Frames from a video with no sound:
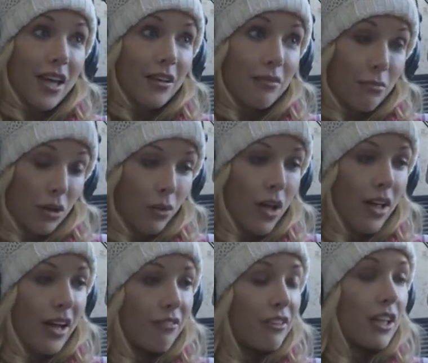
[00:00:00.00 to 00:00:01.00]
And Manuel
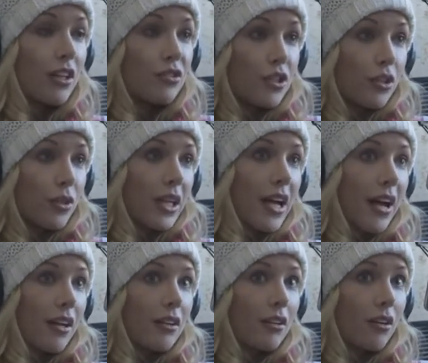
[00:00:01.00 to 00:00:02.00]
had a video due, and he
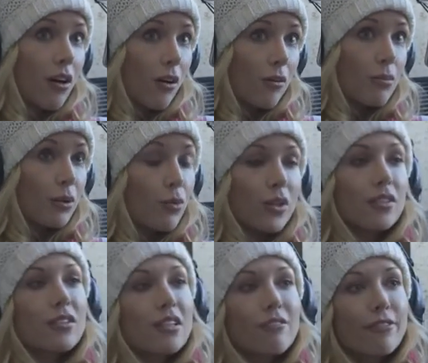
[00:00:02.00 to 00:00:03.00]
had all but one
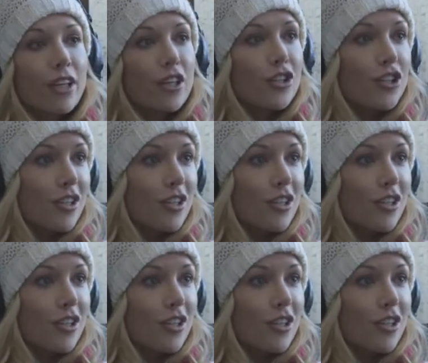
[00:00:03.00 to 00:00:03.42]
scene finished.